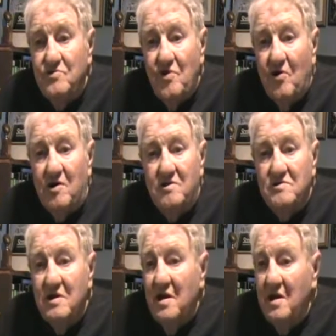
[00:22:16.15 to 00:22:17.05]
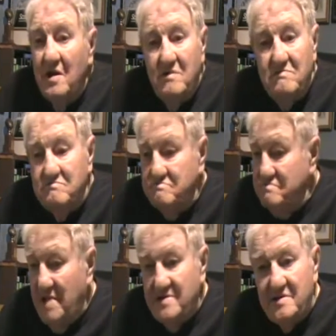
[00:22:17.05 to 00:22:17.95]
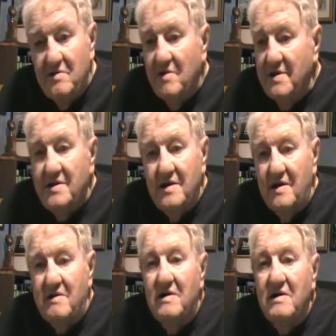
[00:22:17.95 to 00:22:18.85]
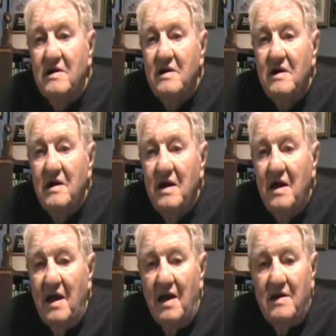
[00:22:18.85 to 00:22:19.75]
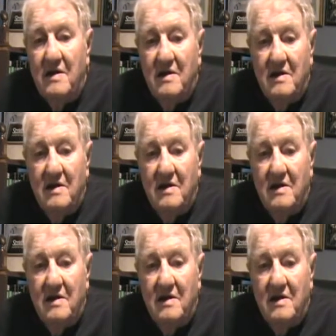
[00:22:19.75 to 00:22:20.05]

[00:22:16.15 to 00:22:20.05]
daughters, they still get together, and